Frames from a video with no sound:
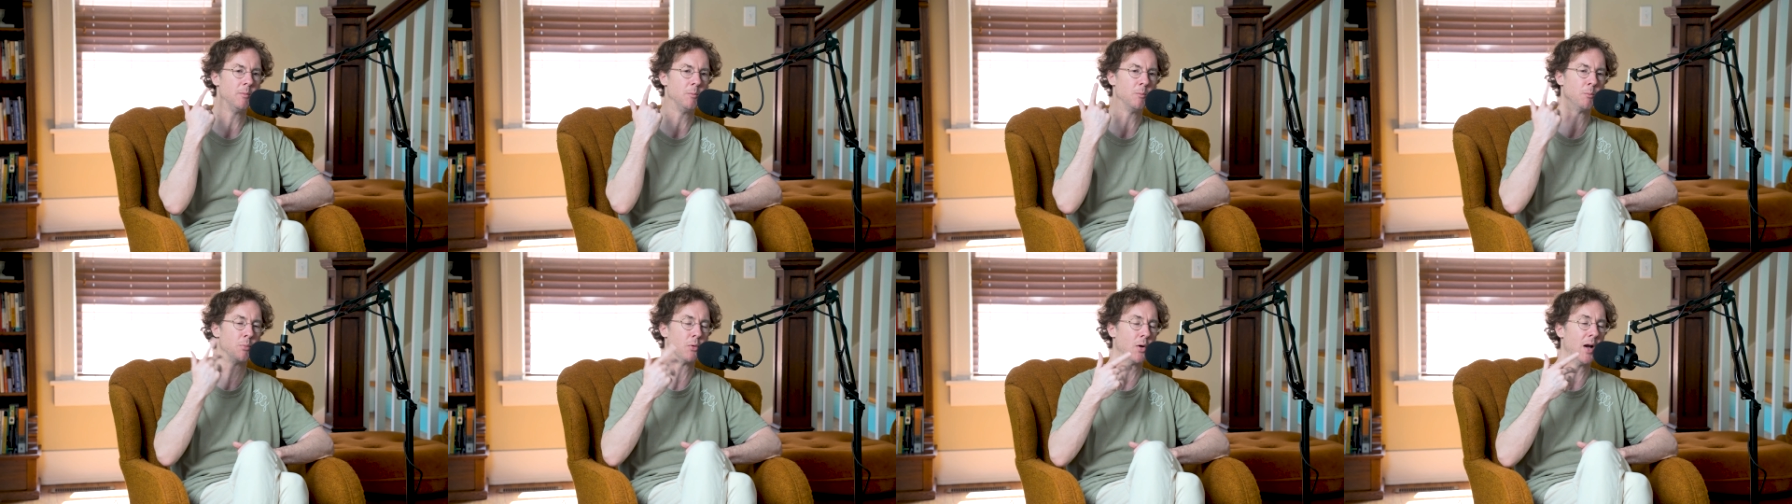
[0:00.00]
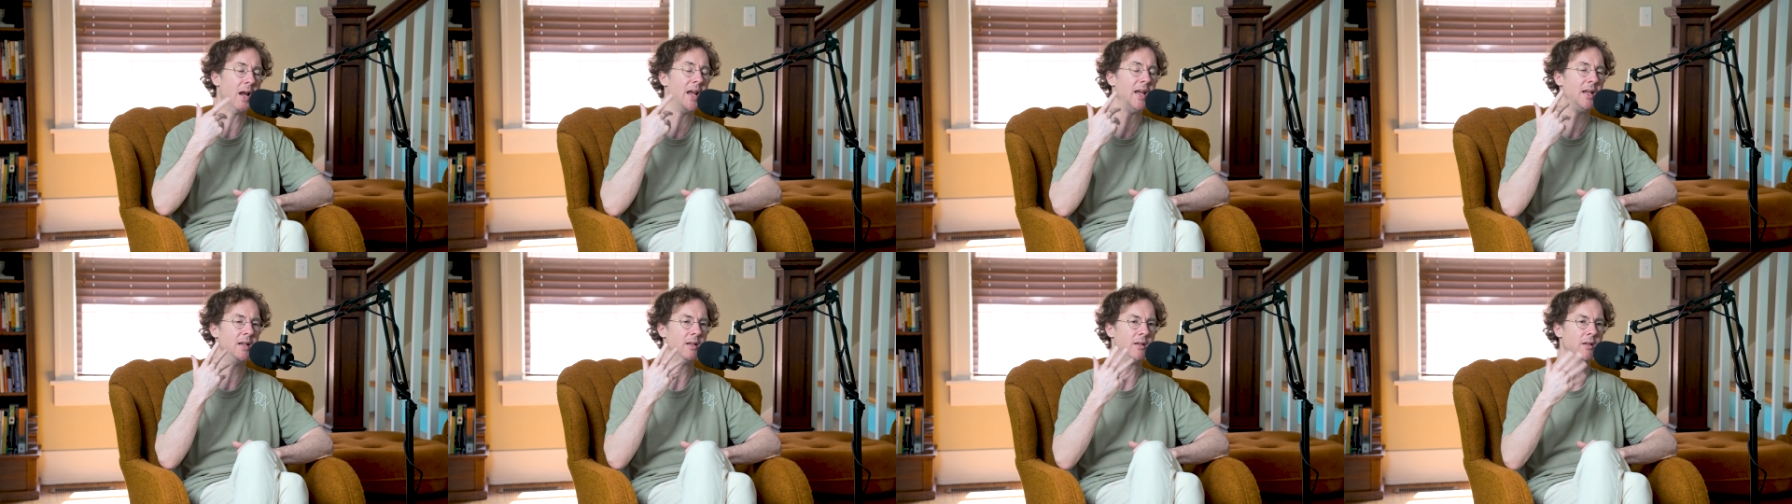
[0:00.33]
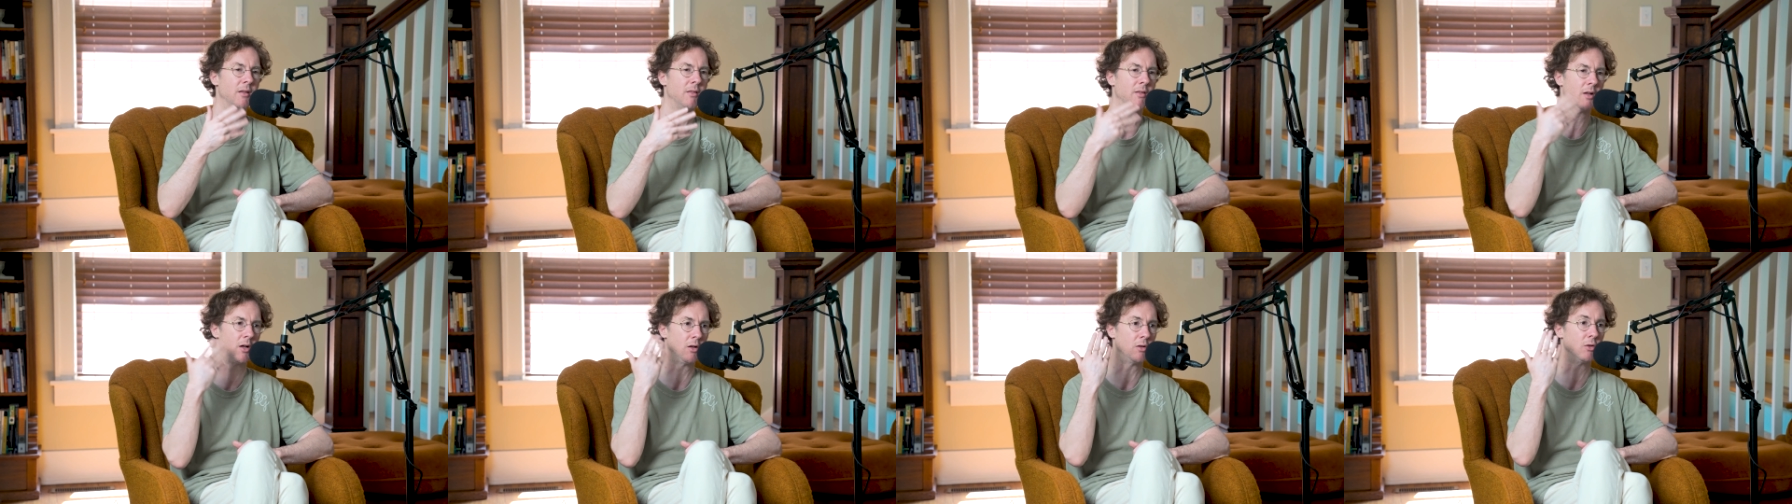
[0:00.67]
brain
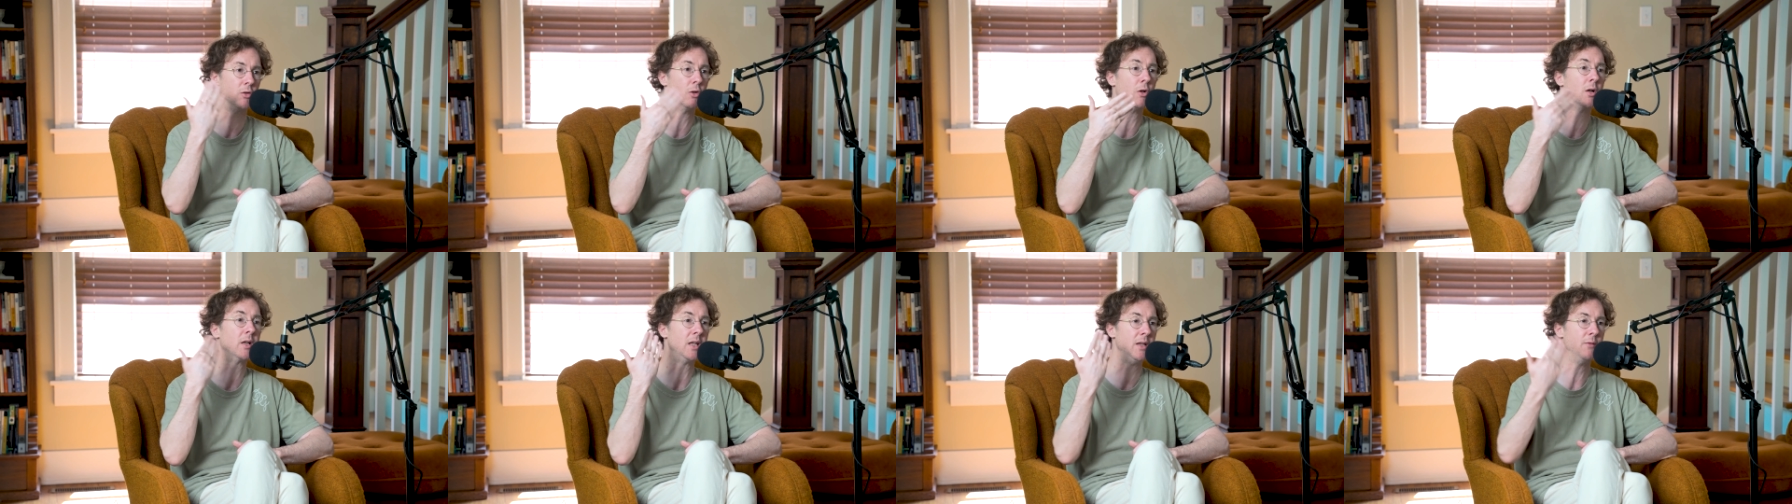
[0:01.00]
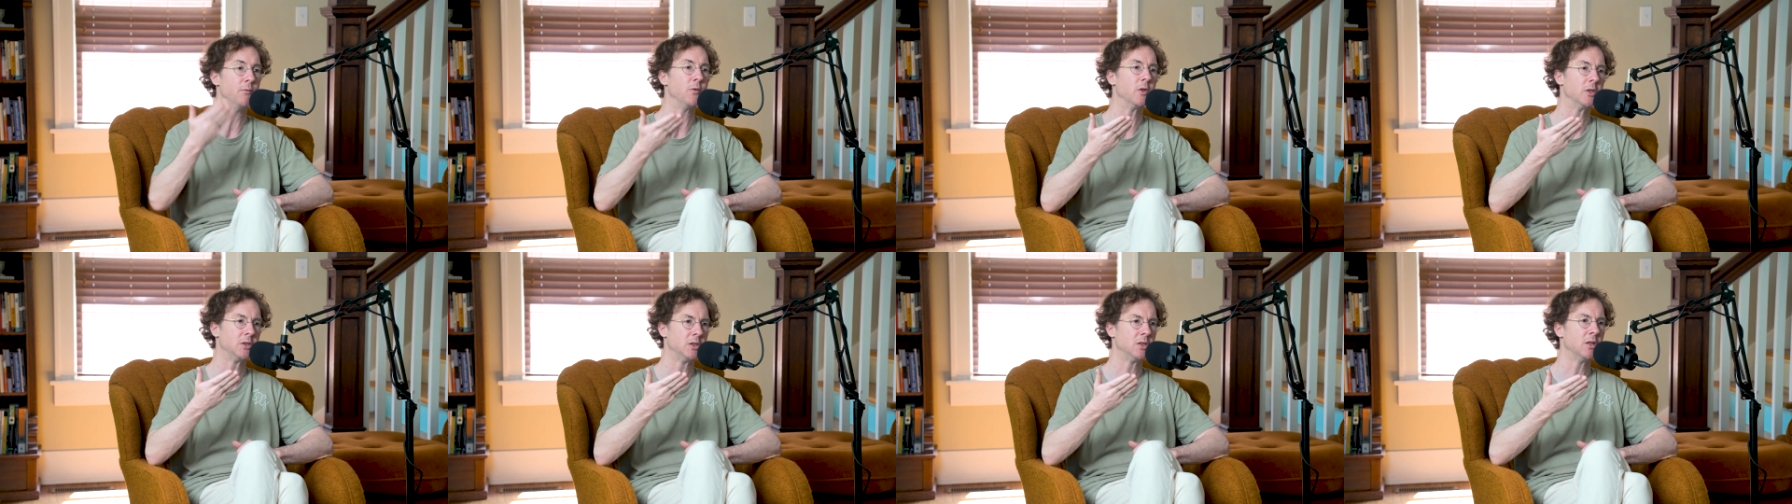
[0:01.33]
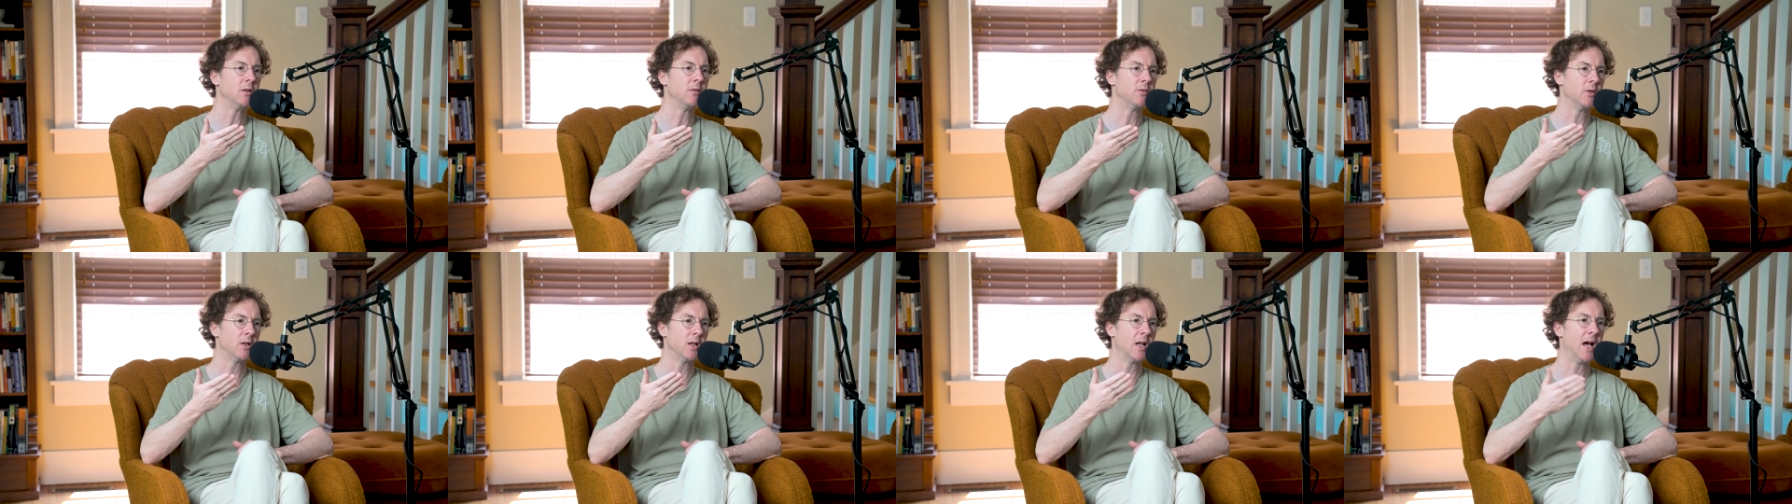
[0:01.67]
to start looking for
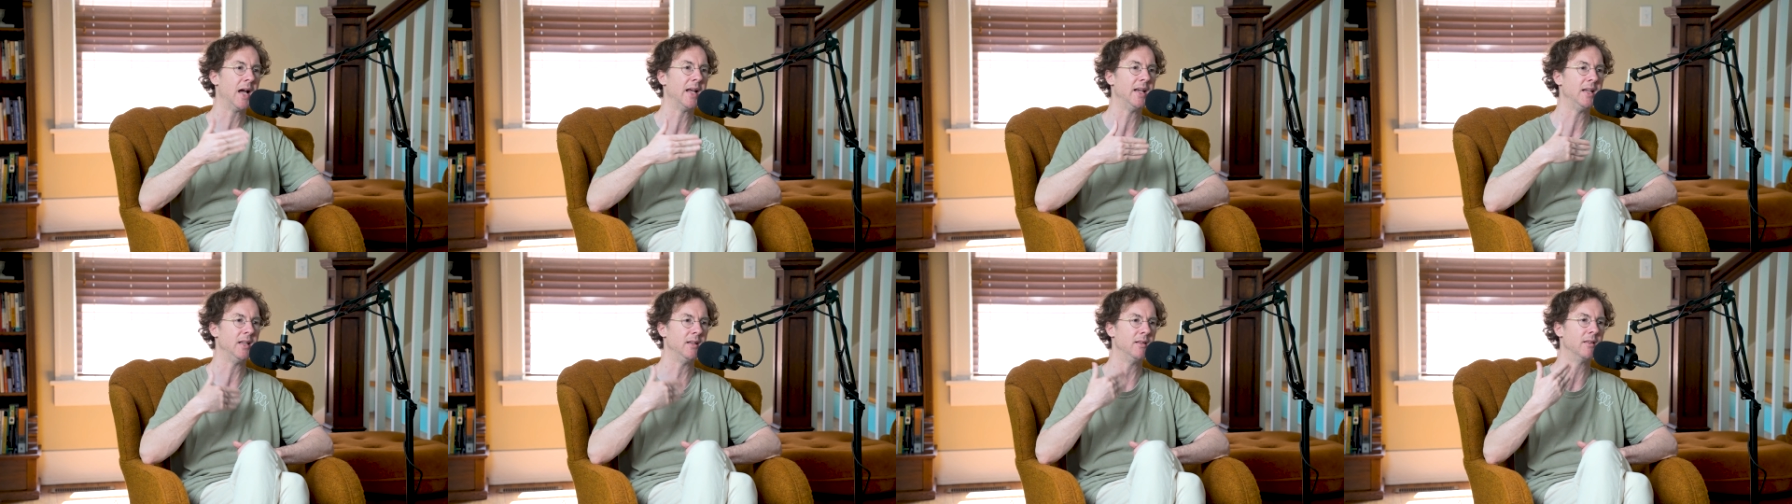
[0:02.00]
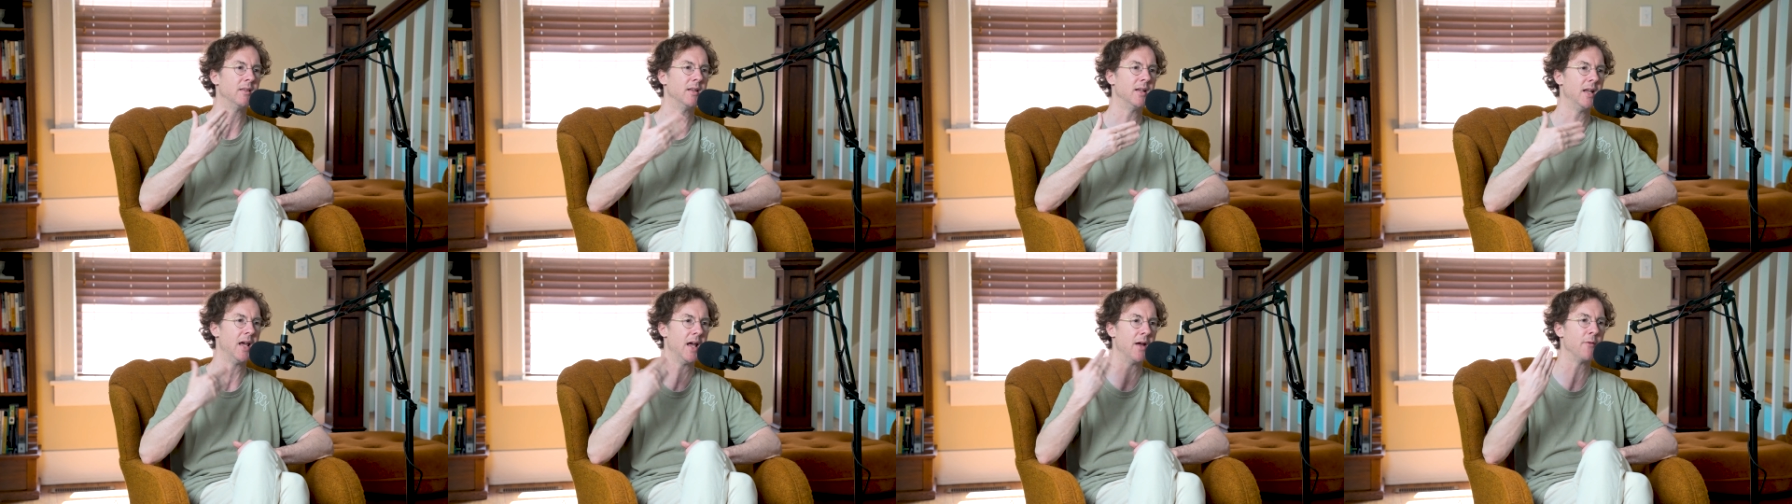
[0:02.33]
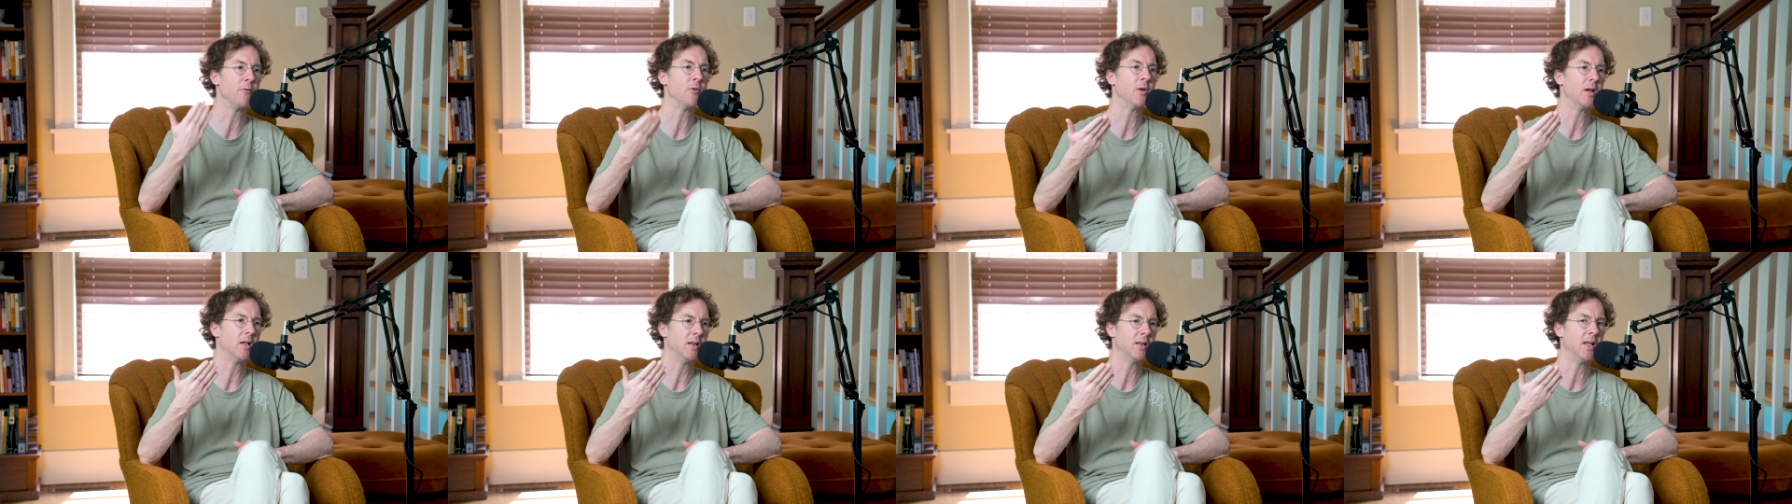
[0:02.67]
silver linings and
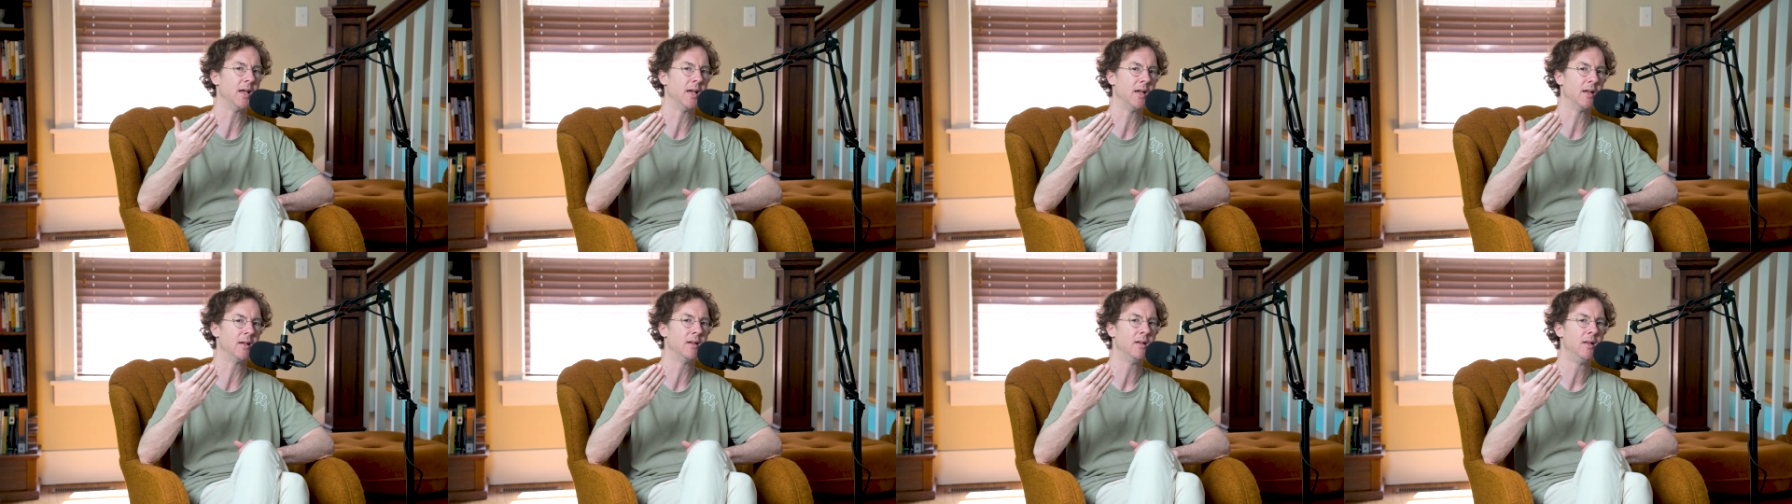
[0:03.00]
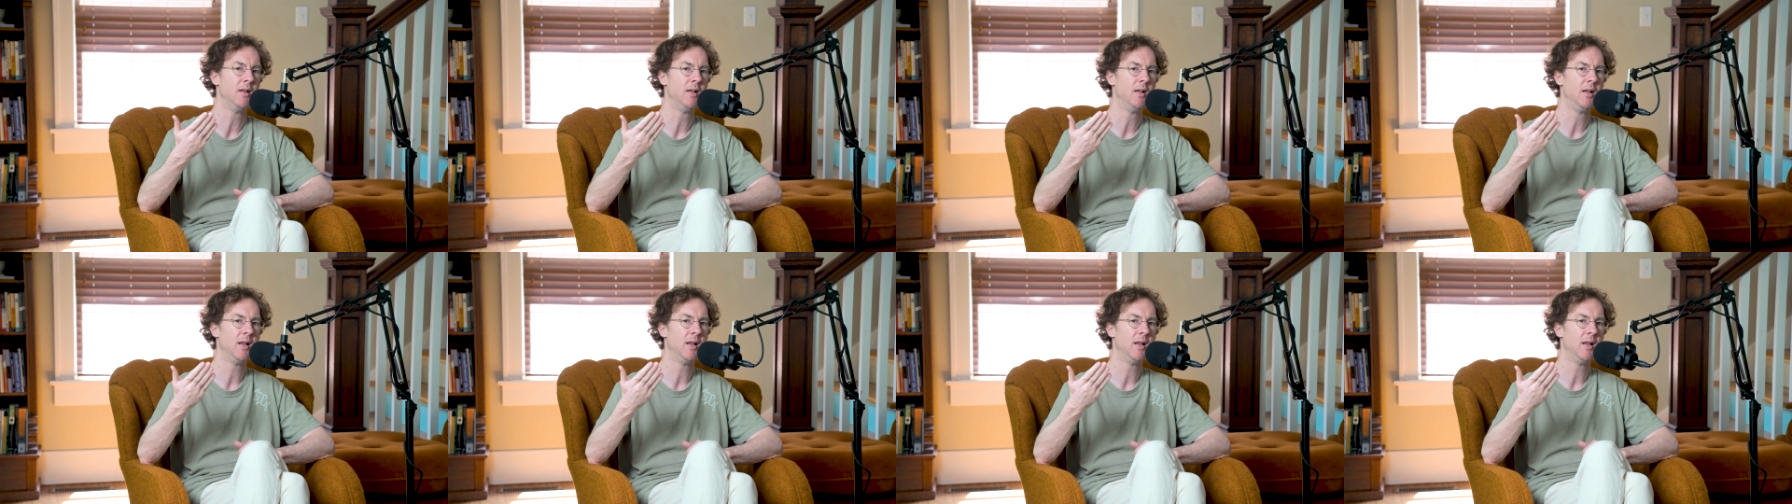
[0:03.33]
everything,